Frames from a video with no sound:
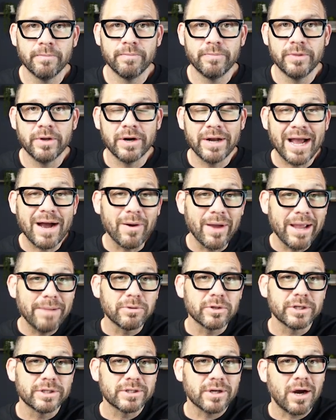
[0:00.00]
They're now
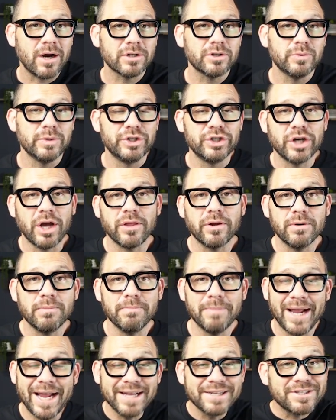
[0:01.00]
able to talk to each other
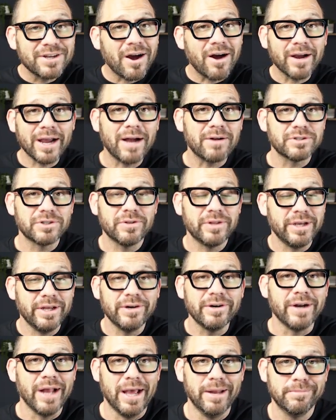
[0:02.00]
and talk out to the
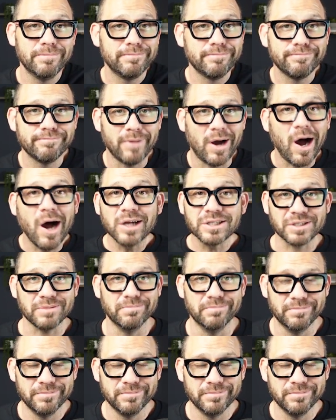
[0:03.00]
internet. Awesome.